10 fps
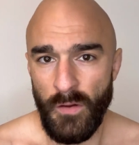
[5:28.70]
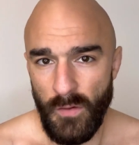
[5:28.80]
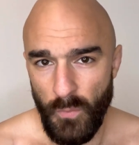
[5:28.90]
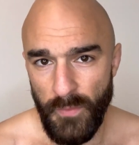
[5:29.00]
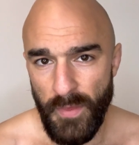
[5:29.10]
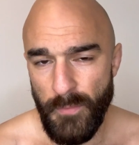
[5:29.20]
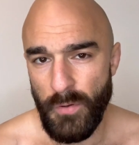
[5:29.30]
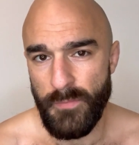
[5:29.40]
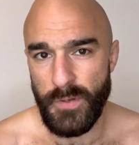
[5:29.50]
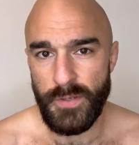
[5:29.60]
With them
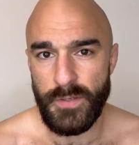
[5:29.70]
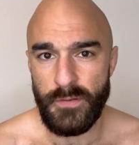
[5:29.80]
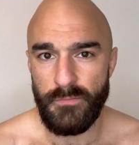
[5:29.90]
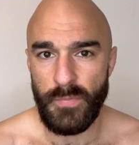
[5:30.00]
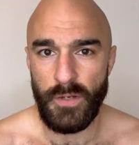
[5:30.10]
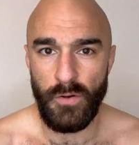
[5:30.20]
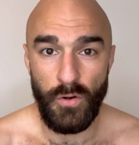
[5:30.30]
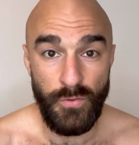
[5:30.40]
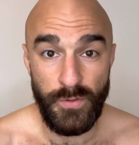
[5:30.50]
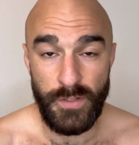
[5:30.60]
numbers,
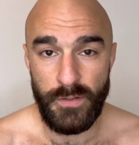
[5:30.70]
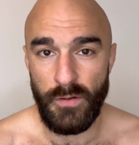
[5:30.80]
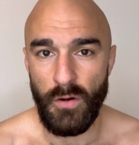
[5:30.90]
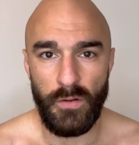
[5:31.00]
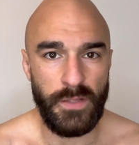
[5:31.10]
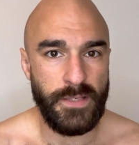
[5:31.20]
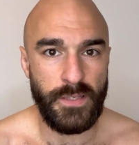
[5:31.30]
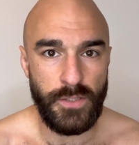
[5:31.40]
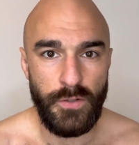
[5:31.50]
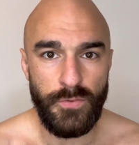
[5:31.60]
100 or let's say
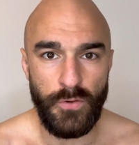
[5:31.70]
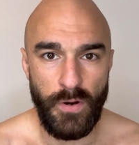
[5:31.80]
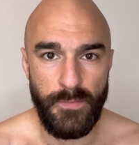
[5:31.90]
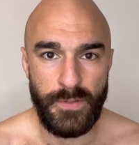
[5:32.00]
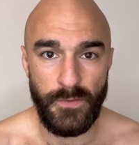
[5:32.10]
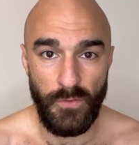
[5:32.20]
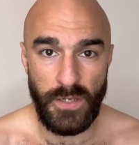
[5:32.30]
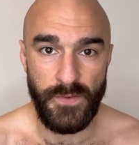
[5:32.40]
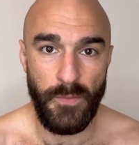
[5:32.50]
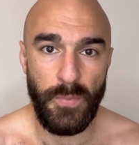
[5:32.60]
200 grams of
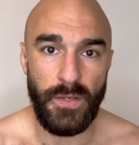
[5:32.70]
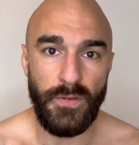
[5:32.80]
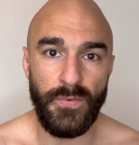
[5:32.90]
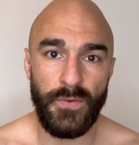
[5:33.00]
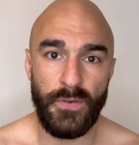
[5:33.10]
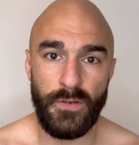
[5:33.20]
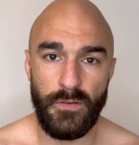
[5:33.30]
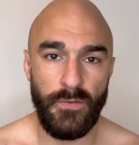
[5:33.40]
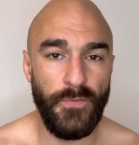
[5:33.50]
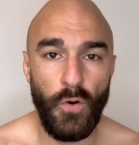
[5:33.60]
grass-fed beef,
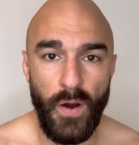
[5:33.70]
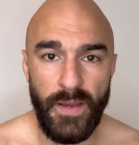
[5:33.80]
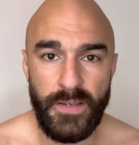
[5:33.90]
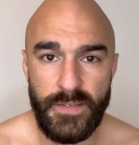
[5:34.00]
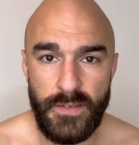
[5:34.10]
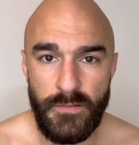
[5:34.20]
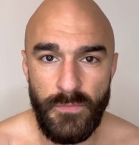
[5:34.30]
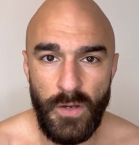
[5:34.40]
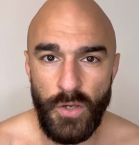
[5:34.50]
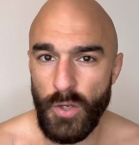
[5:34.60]
4 eggs,
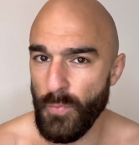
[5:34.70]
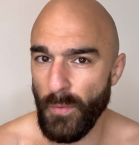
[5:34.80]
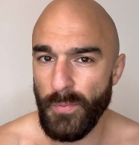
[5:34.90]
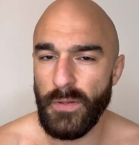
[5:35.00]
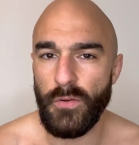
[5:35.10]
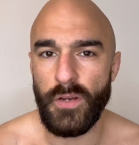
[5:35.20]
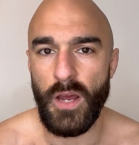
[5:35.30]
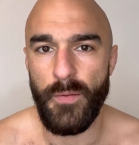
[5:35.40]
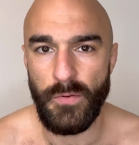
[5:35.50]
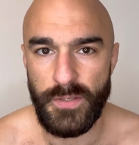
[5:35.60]
you're probably looking at
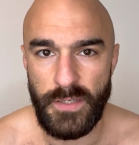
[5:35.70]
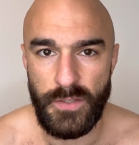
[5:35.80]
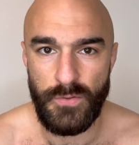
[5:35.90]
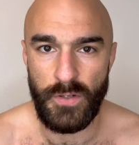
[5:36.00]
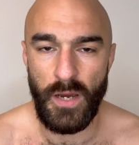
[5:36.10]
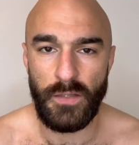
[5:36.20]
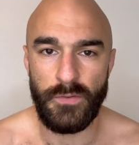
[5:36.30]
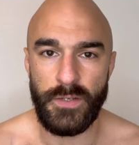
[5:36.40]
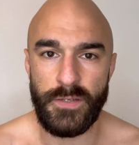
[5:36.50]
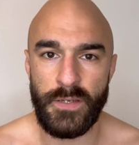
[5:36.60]
about 600
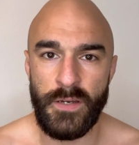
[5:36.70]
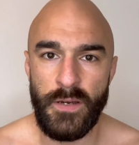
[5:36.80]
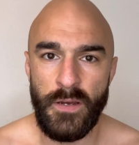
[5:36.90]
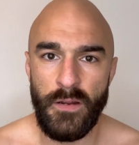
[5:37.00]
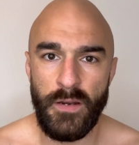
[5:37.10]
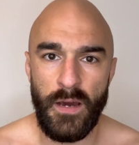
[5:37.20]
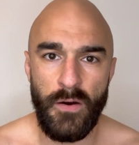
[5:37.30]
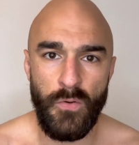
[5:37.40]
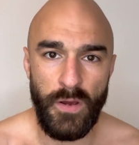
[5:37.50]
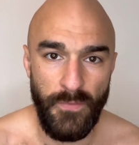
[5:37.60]
calories.
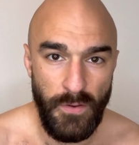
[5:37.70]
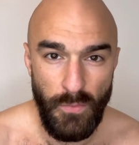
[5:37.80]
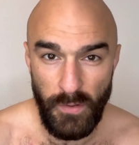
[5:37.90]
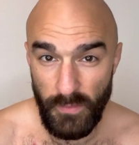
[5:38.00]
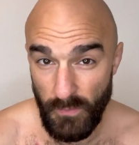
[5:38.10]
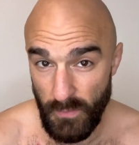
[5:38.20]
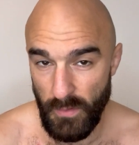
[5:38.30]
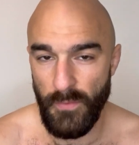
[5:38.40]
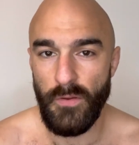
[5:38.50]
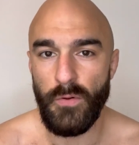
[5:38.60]
Now, if you were to
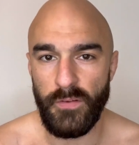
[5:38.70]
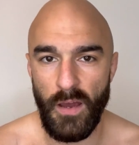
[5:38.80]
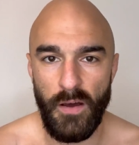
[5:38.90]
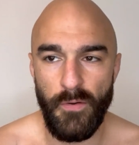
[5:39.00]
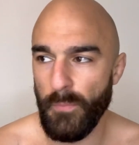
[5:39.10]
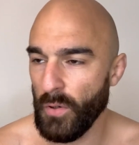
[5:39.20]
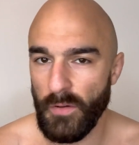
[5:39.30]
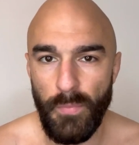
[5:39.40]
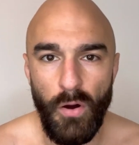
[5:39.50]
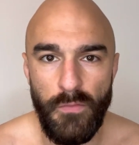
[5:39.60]
have a bowl of
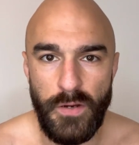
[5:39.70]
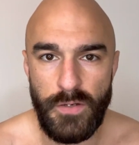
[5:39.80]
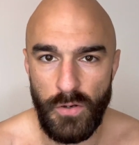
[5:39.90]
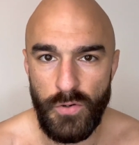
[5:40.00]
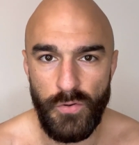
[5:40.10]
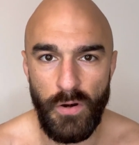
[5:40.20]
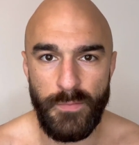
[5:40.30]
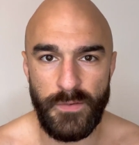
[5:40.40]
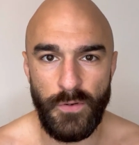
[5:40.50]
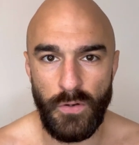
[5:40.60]
porridge, 100 grams
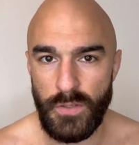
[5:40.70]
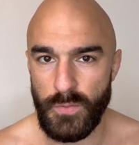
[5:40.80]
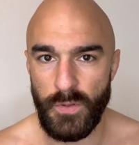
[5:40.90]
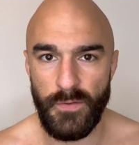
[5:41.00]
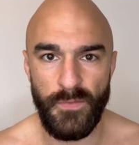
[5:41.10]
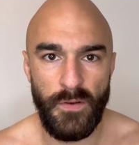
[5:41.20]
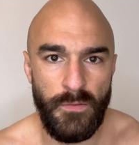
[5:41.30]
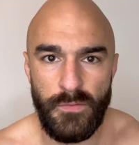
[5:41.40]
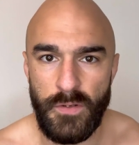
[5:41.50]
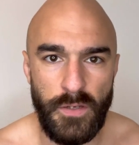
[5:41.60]
of oats with
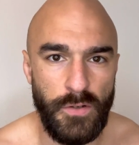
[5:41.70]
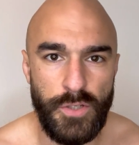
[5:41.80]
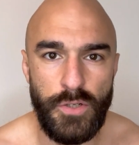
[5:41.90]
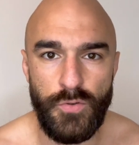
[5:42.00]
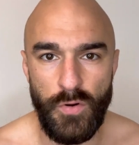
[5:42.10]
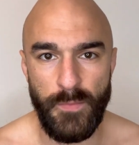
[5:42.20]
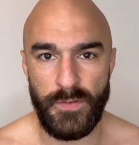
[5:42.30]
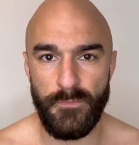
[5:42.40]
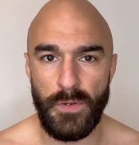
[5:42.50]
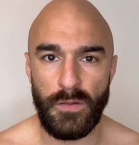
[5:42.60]
200 grams of
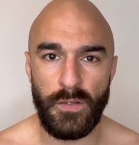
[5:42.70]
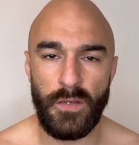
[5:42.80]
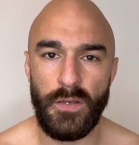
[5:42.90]
milk,